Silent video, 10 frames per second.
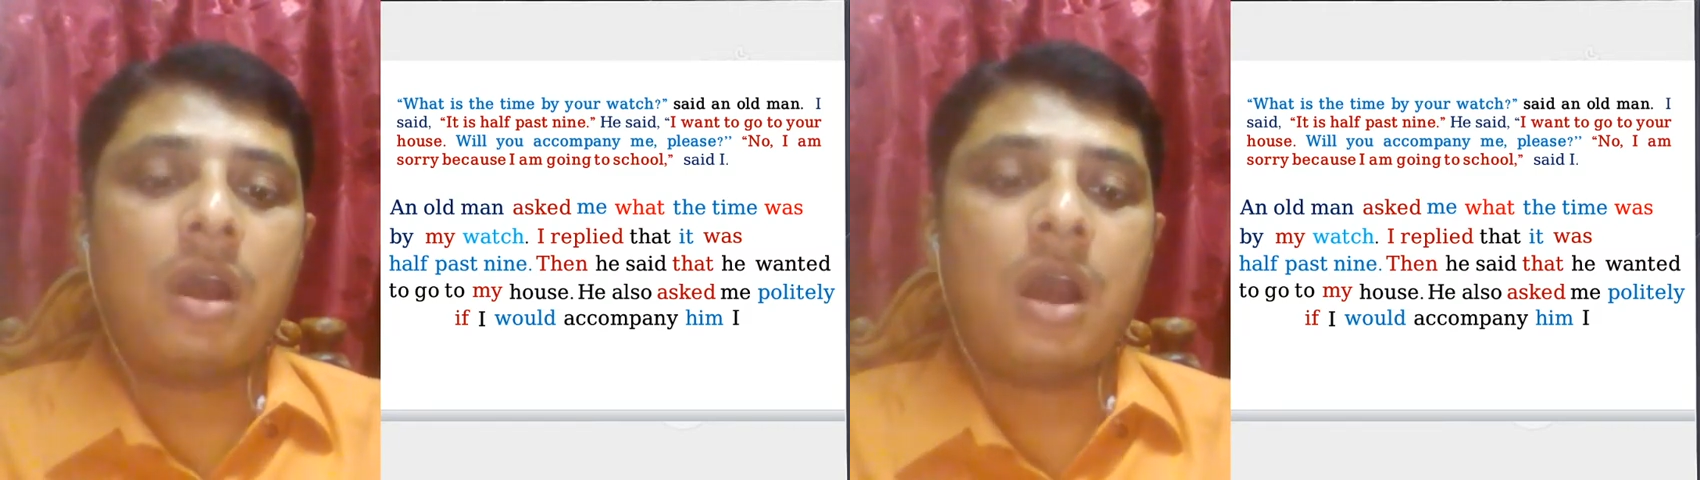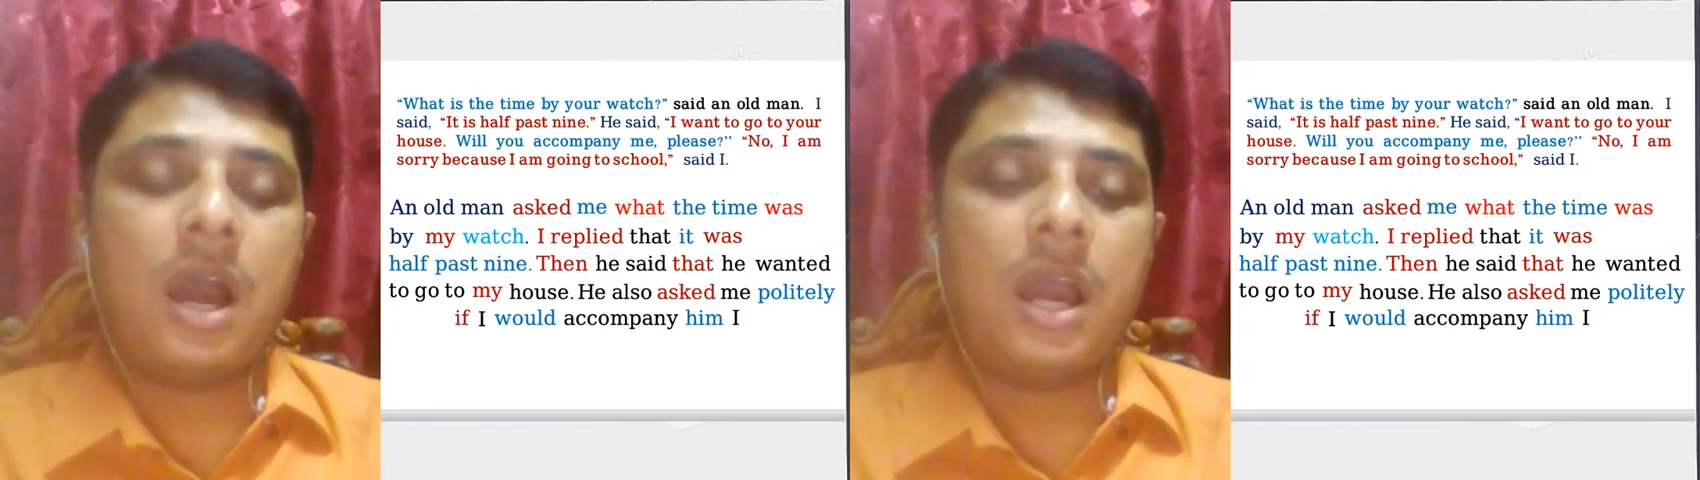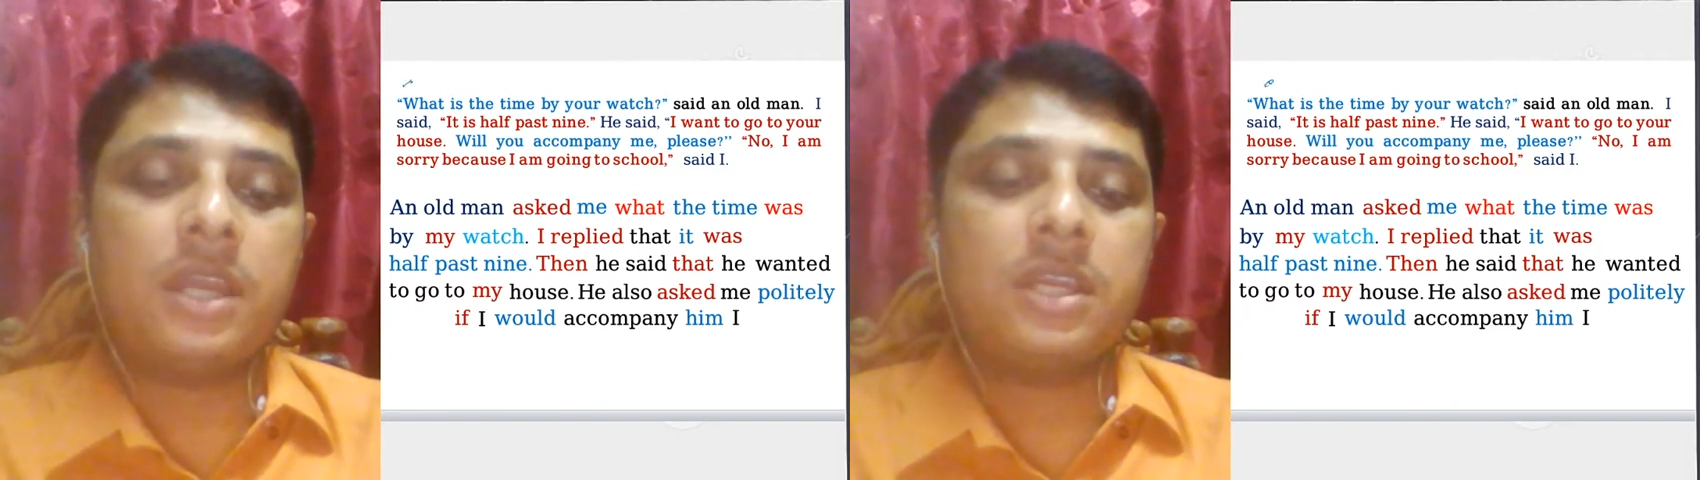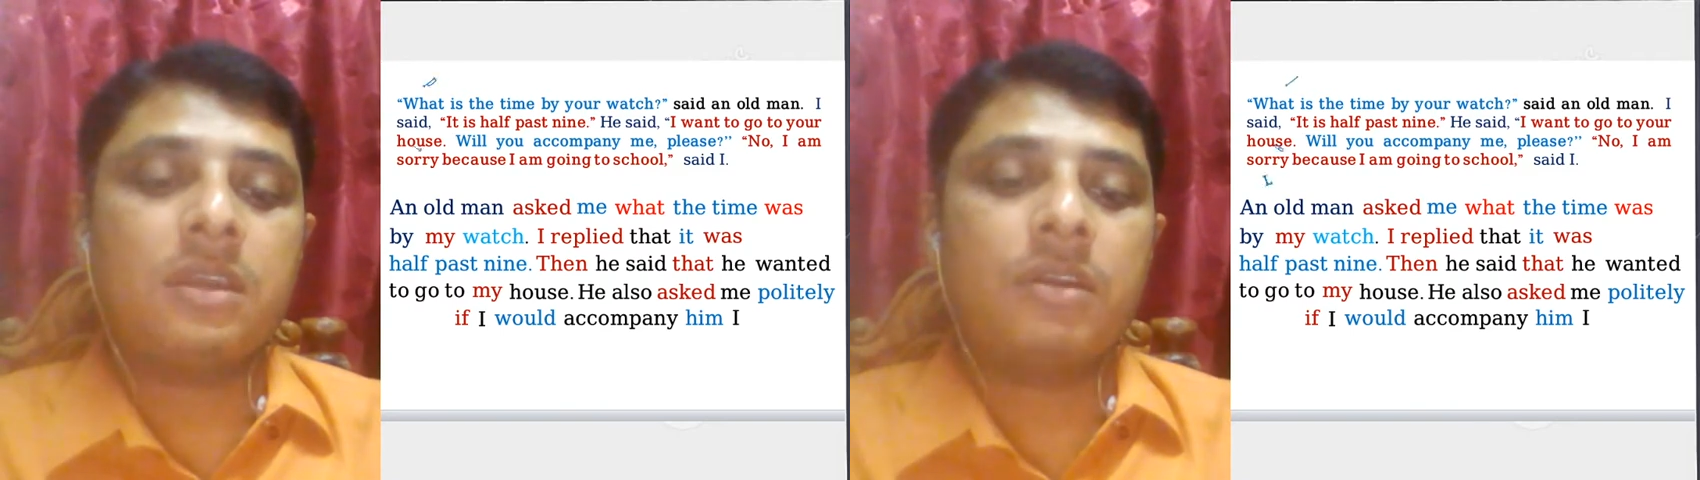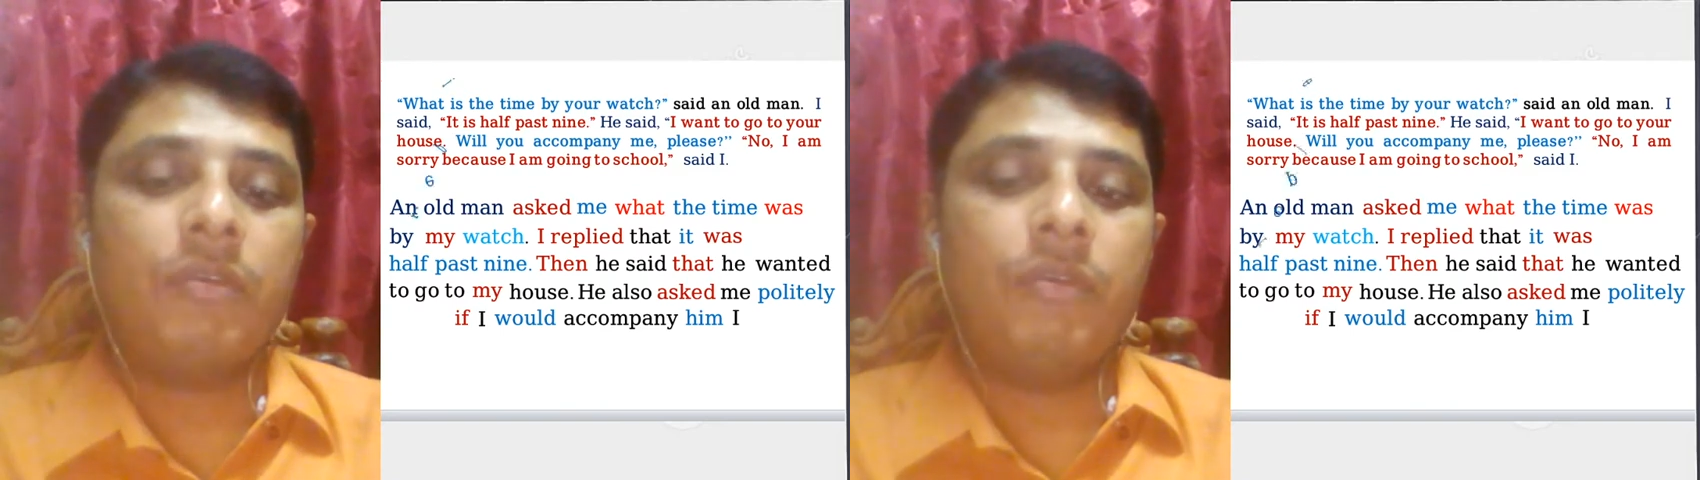I
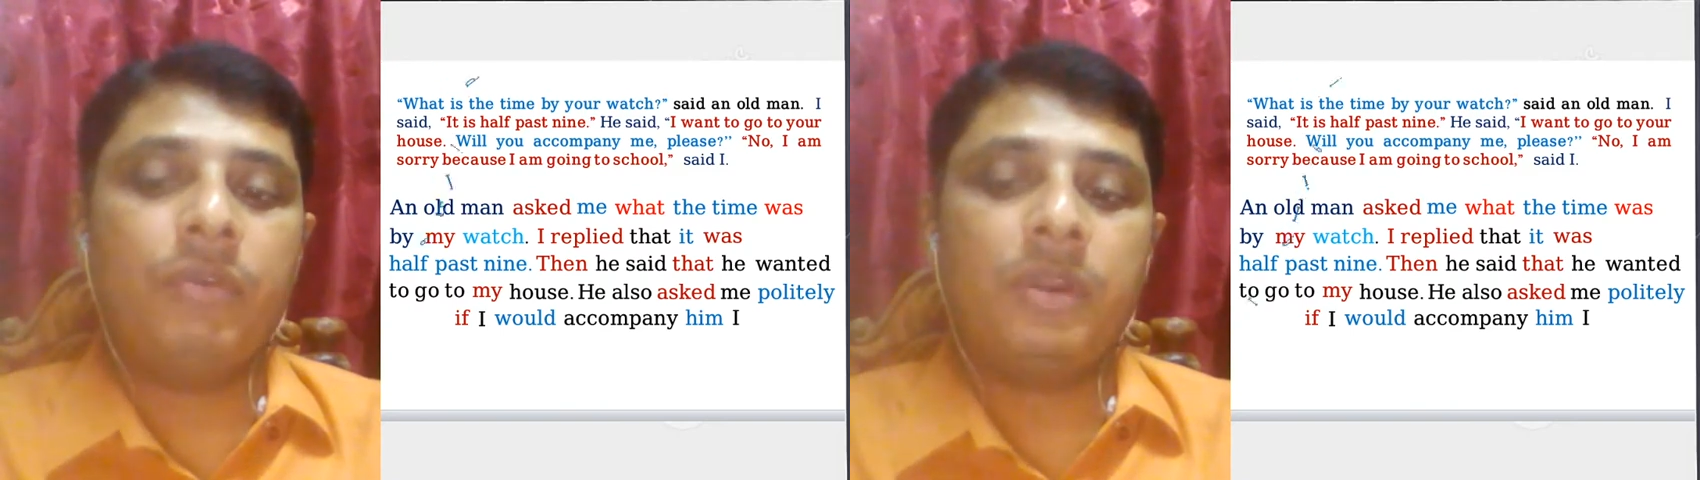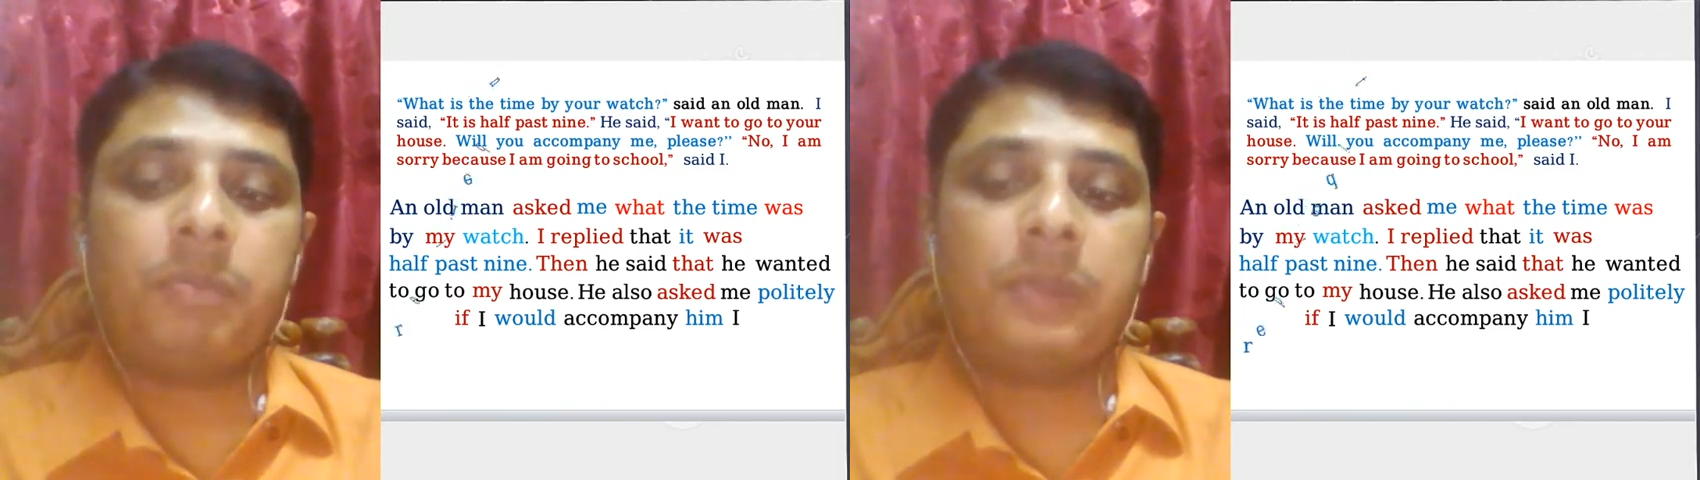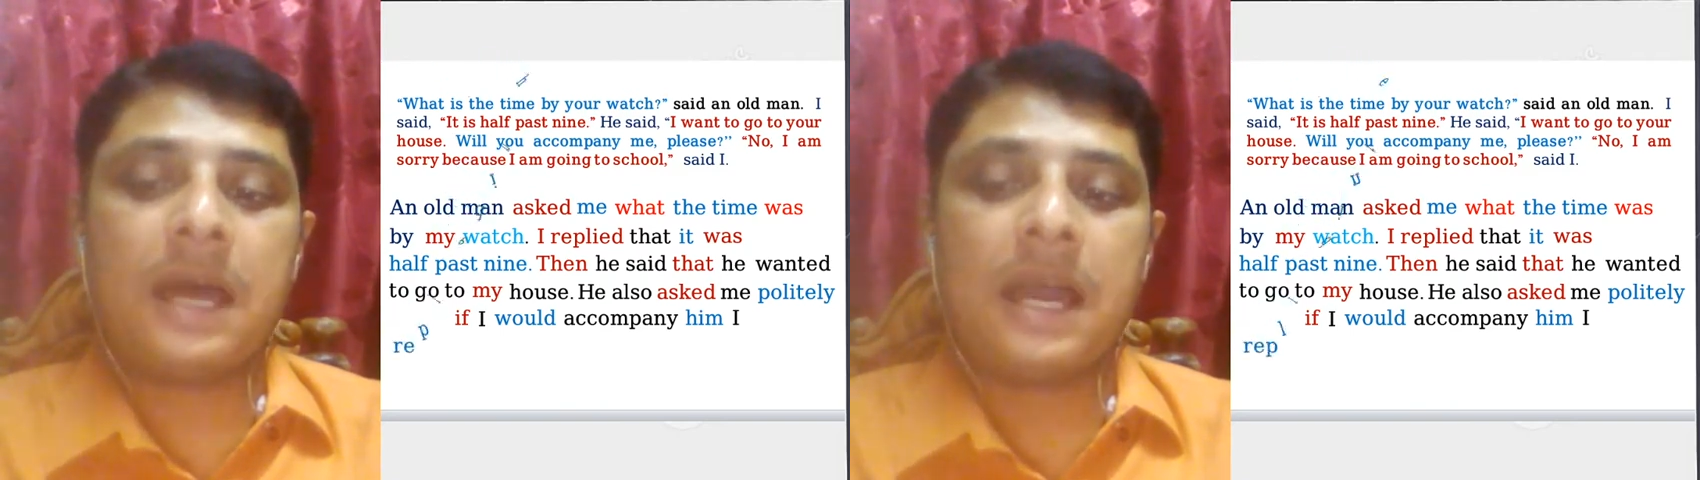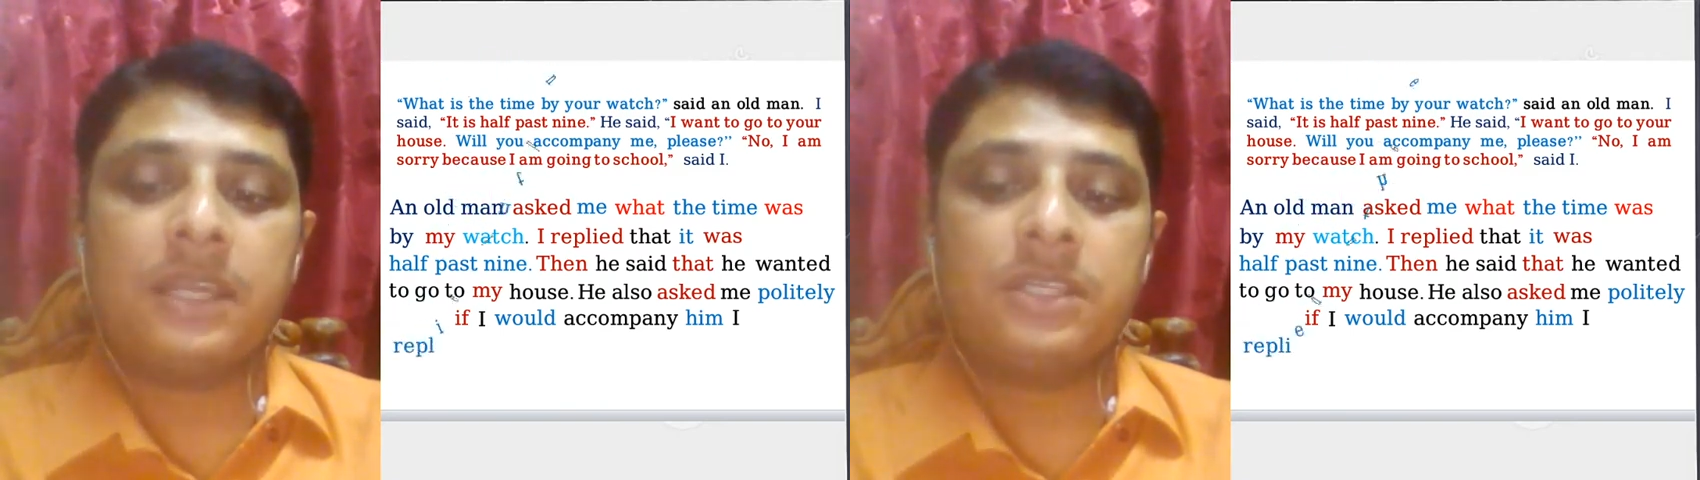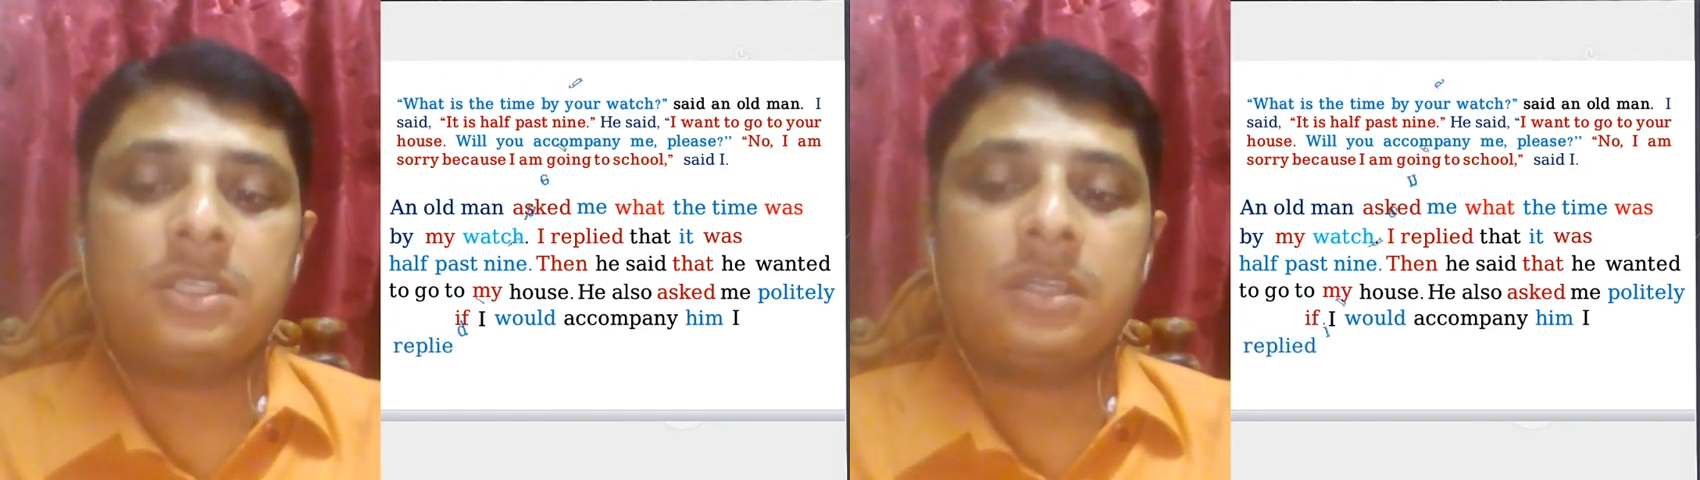
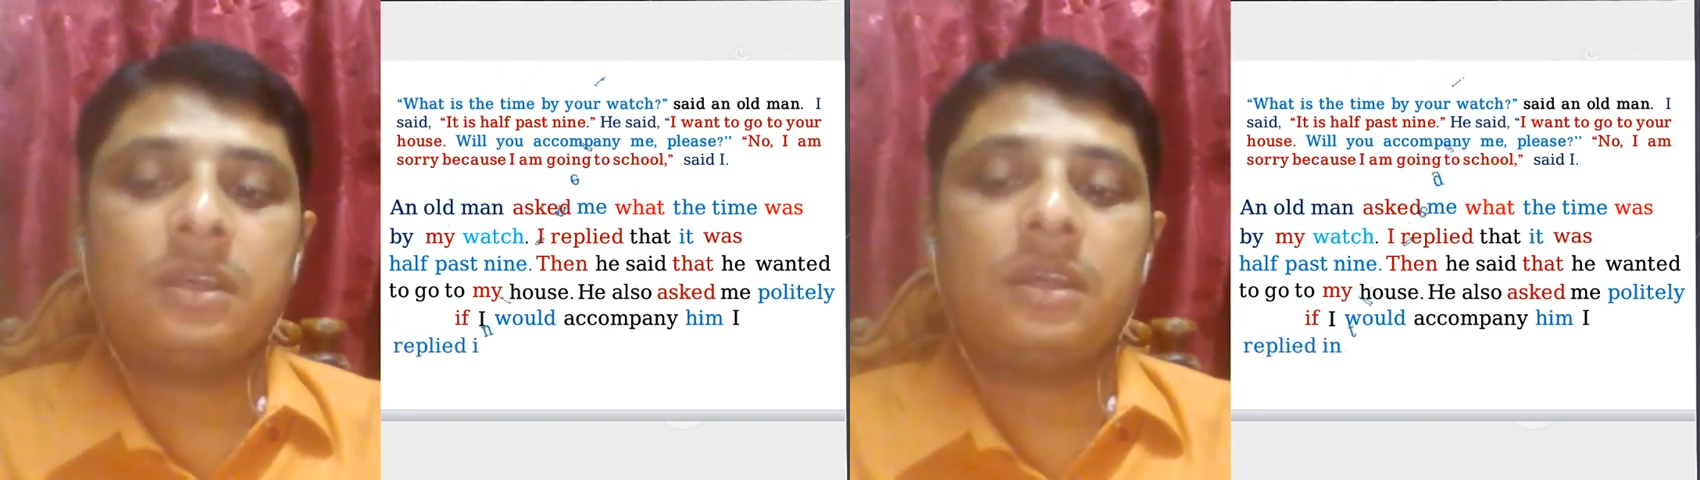replied